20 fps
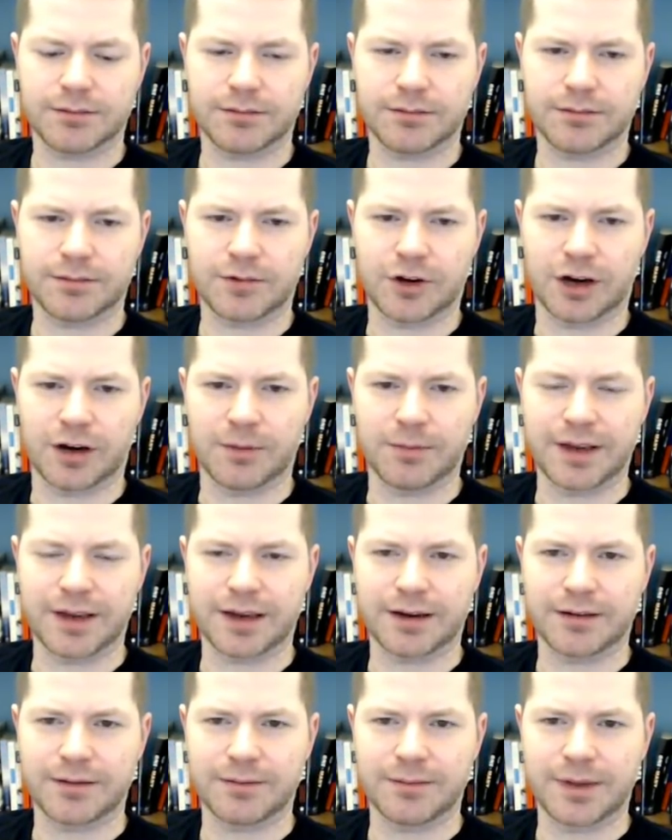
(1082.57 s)
sorry, I'm
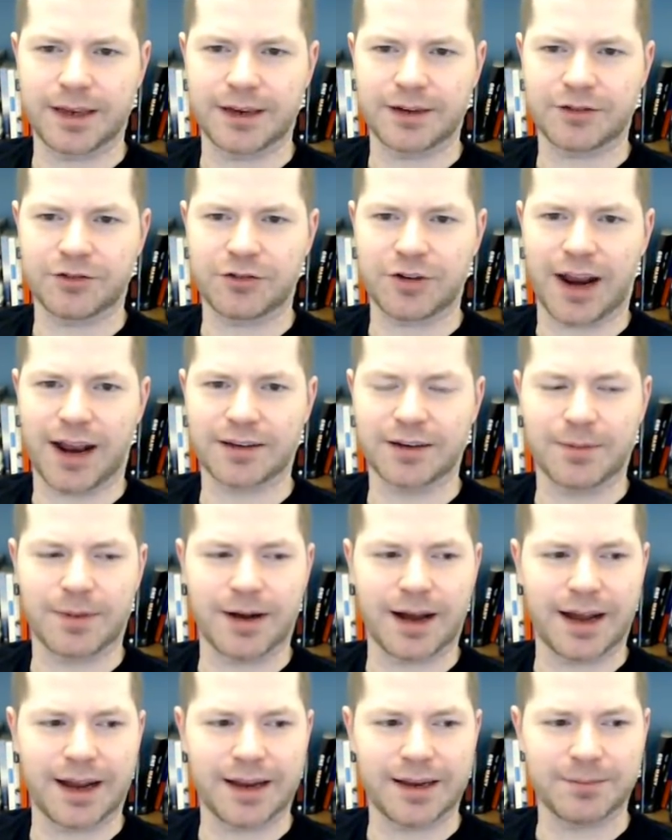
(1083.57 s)
being being distracted
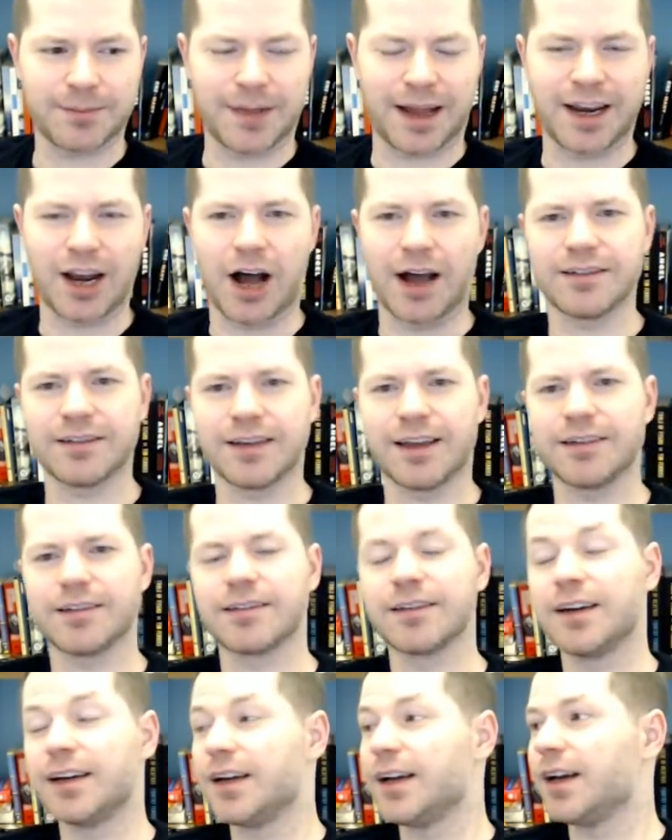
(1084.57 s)
by by
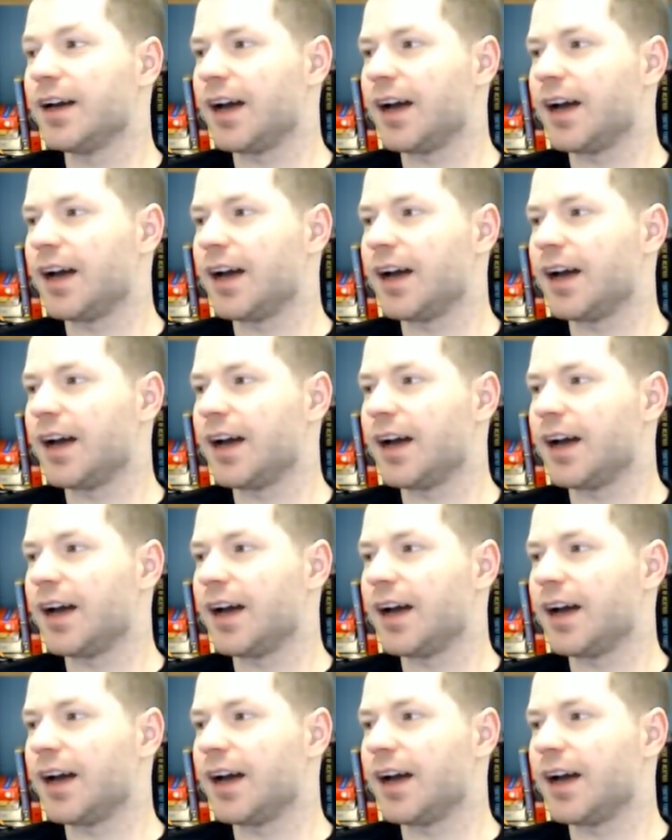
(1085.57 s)
nonsense.